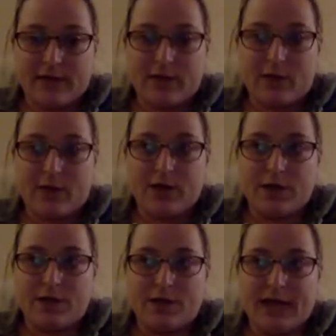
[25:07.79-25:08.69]
And what I do
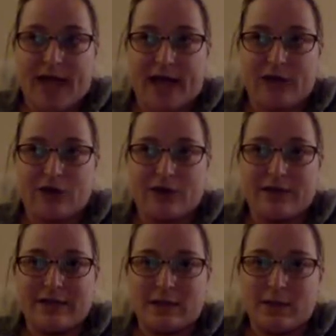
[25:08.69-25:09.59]
is I actually
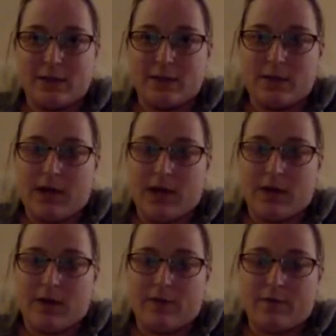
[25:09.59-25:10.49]
delete people out
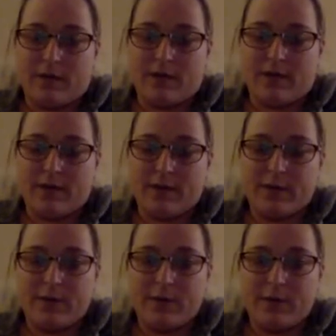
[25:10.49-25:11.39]
of my VIP
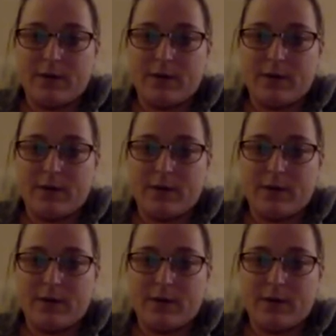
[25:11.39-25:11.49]
group.